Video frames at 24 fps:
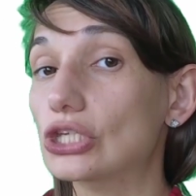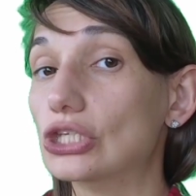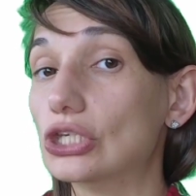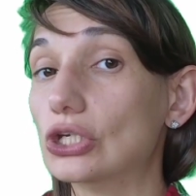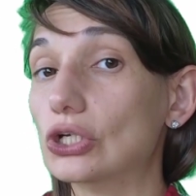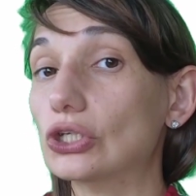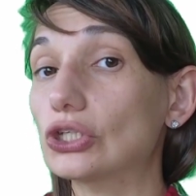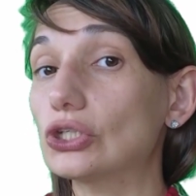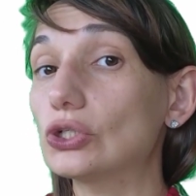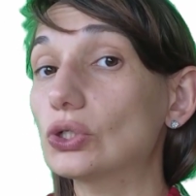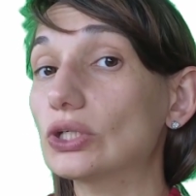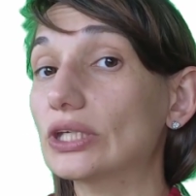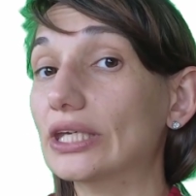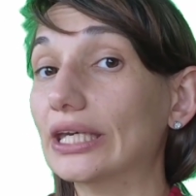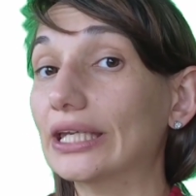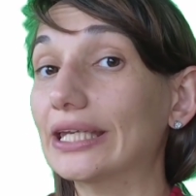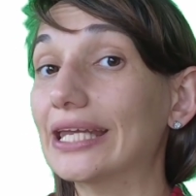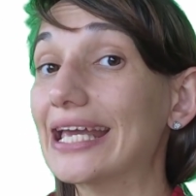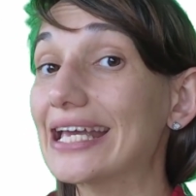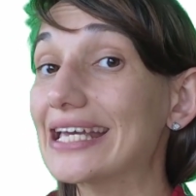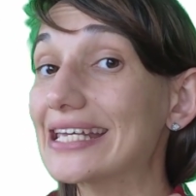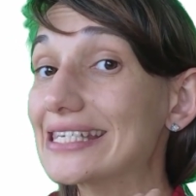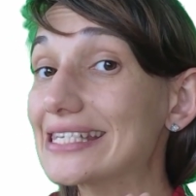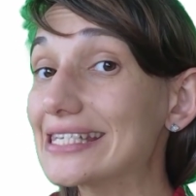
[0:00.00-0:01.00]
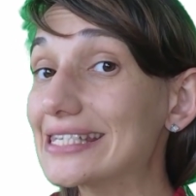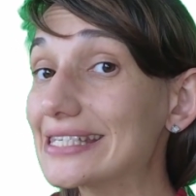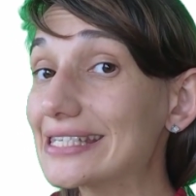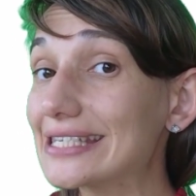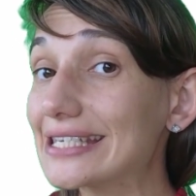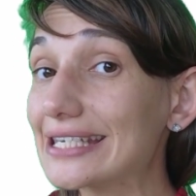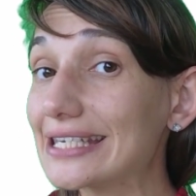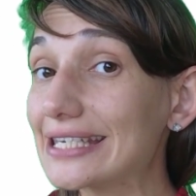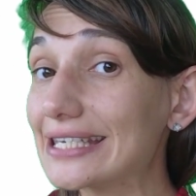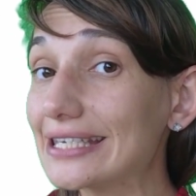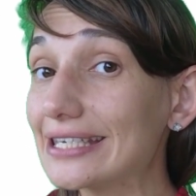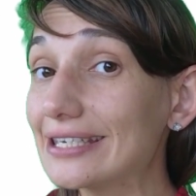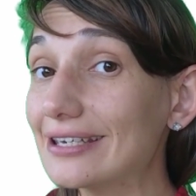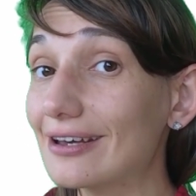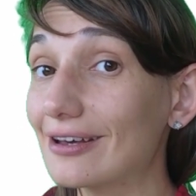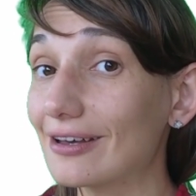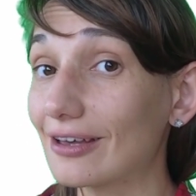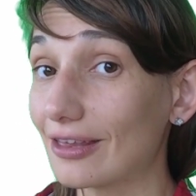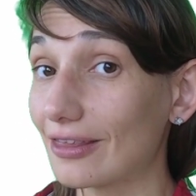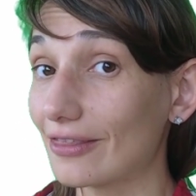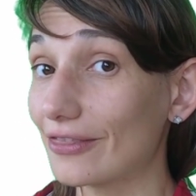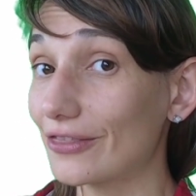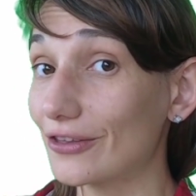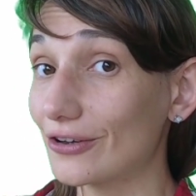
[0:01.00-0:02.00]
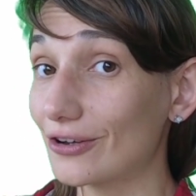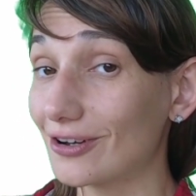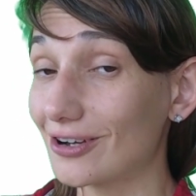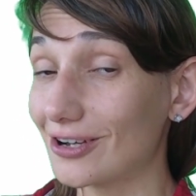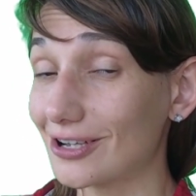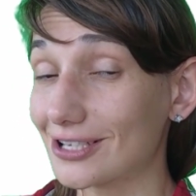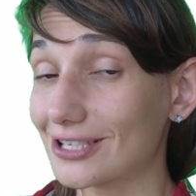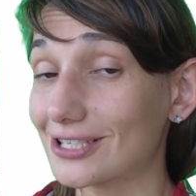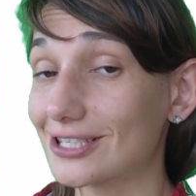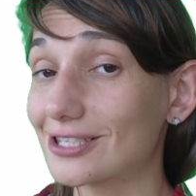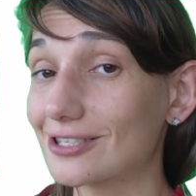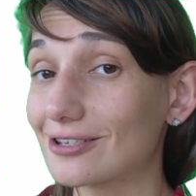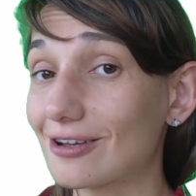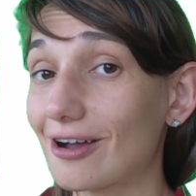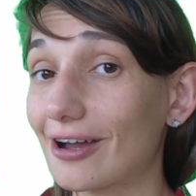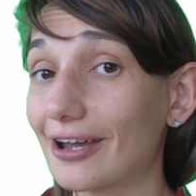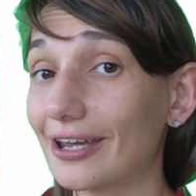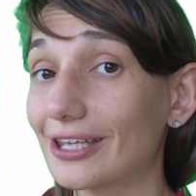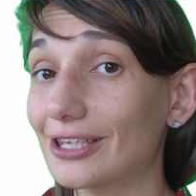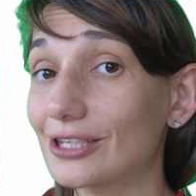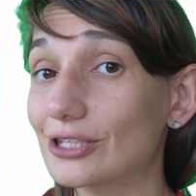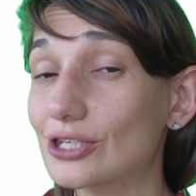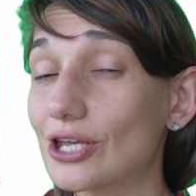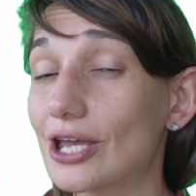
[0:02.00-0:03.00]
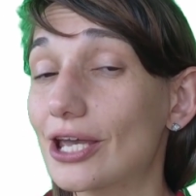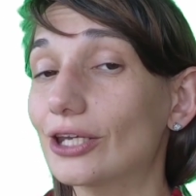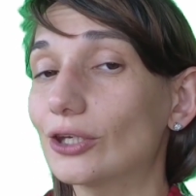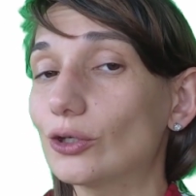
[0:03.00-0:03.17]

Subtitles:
So you can see the sites,